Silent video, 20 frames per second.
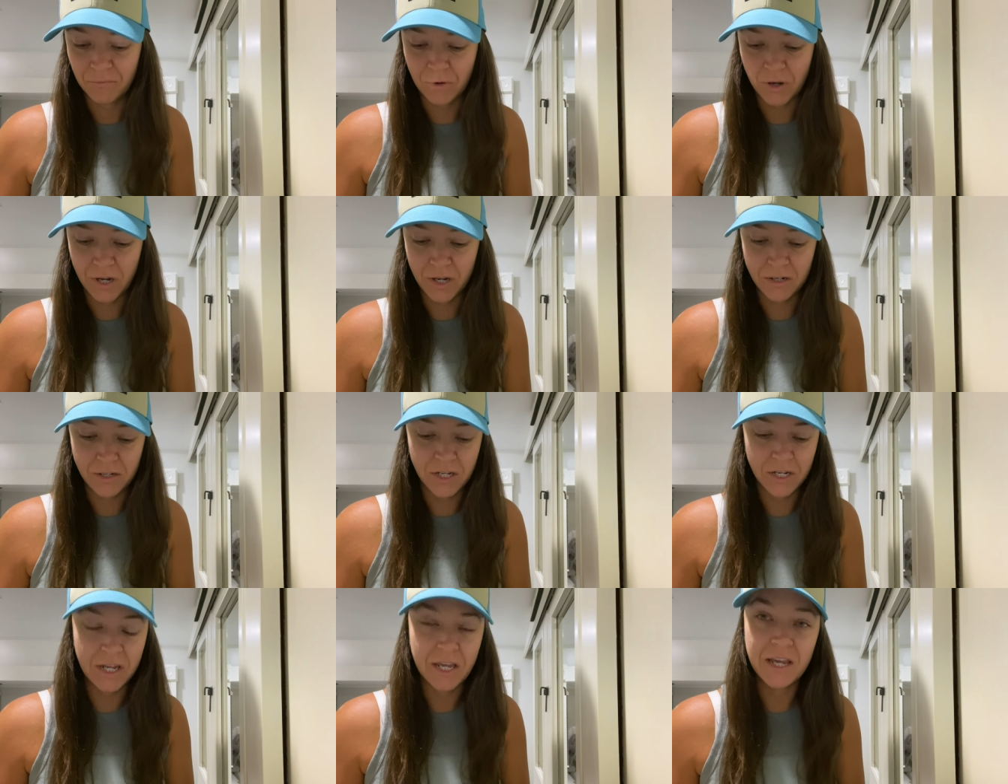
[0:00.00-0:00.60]

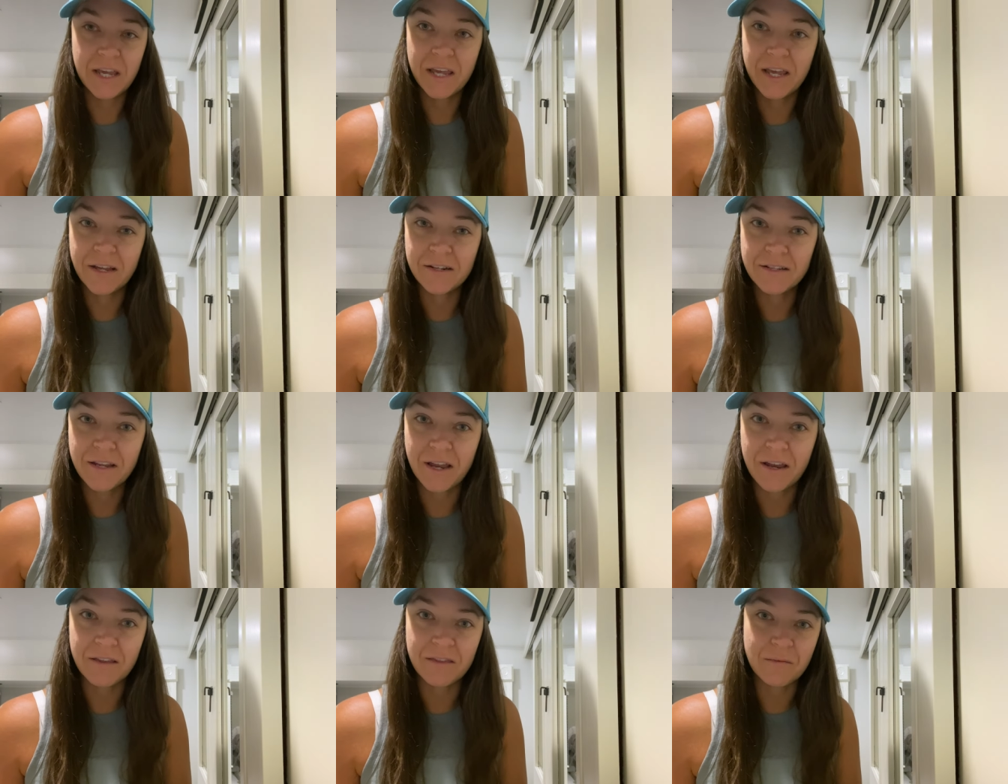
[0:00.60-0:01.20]
when you get
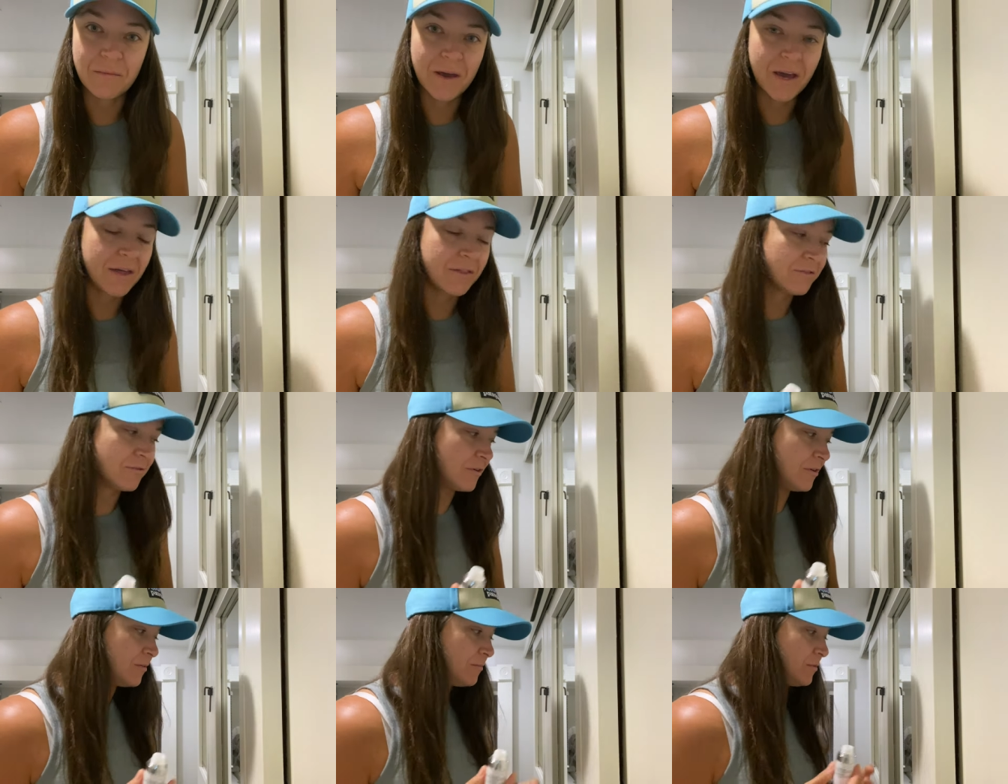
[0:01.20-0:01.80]
kicked out of the
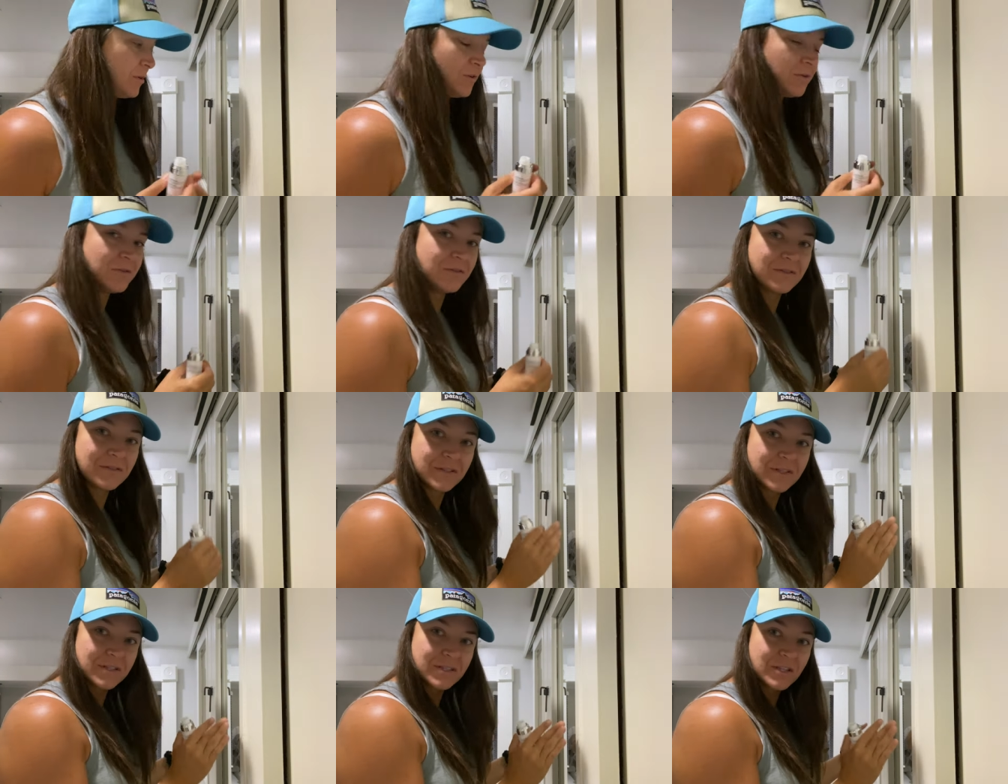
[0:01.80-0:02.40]
bathroom, you
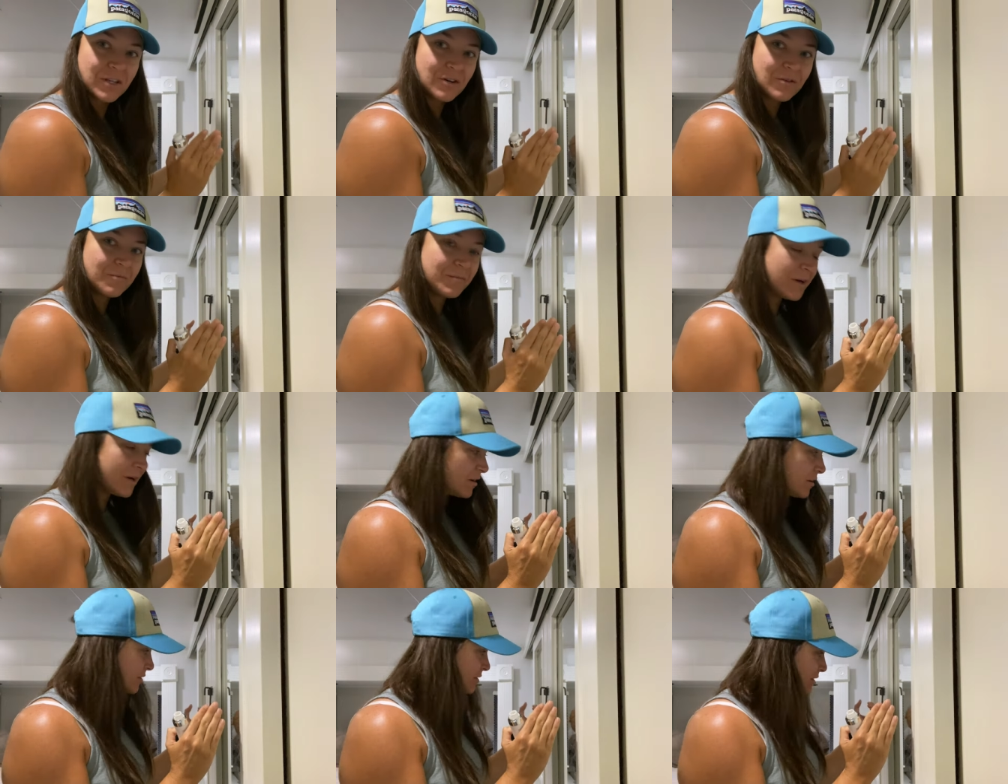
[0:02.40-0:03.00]
use this little
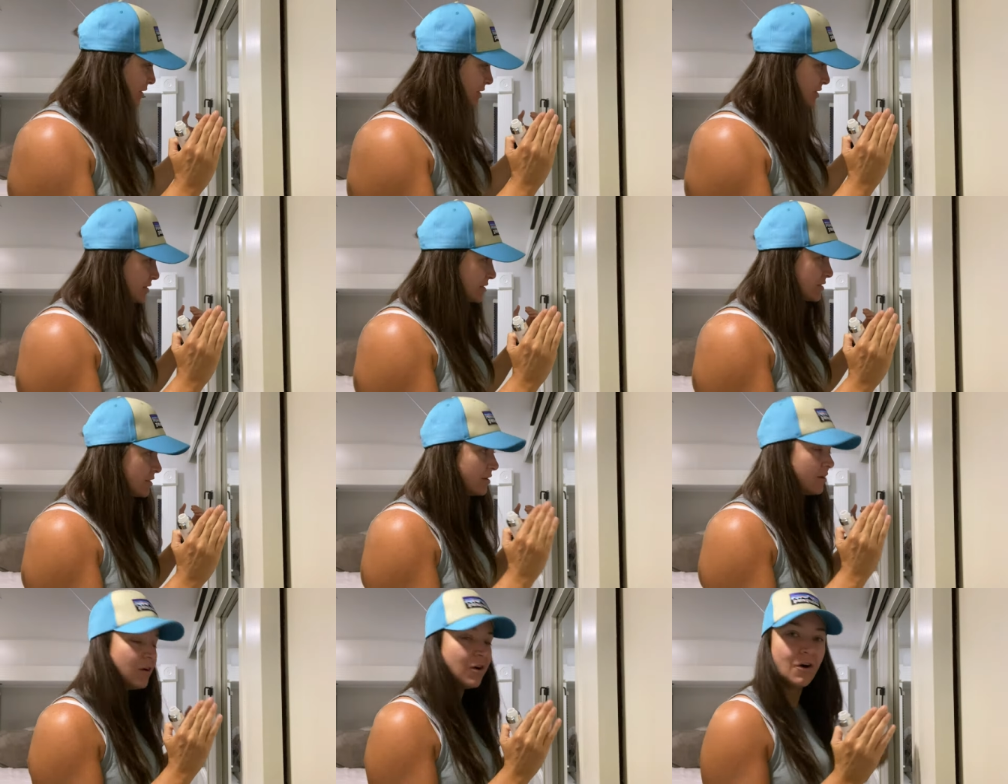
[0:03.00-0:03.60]
mirror
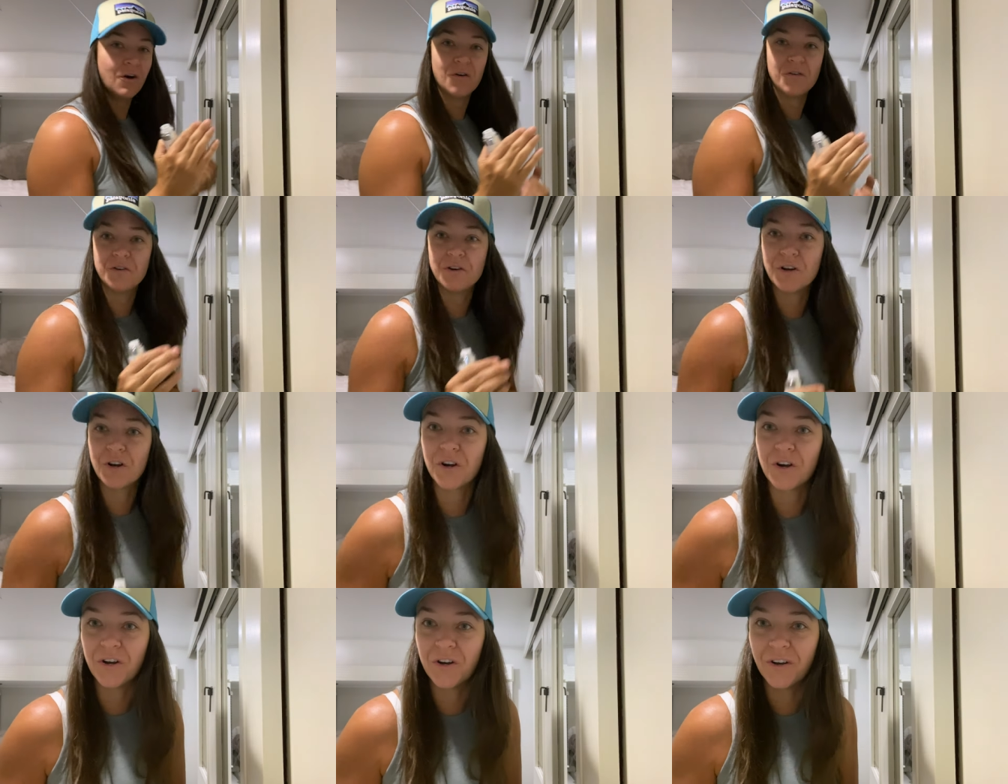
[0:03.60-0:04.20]
that's on
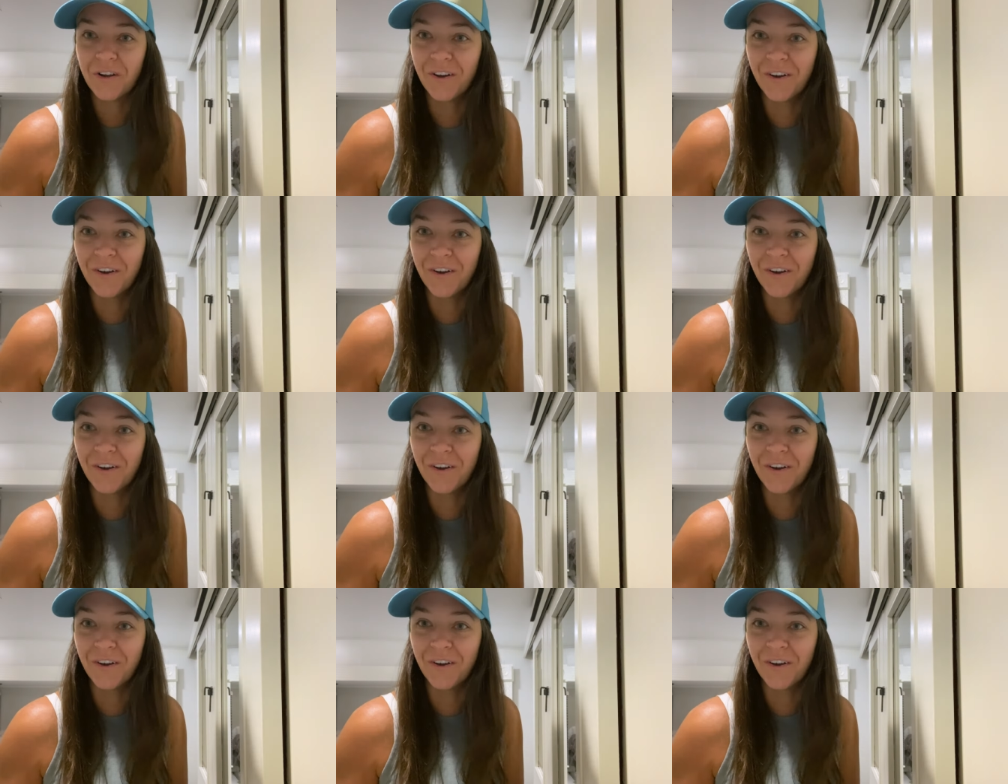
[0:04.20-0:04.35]
your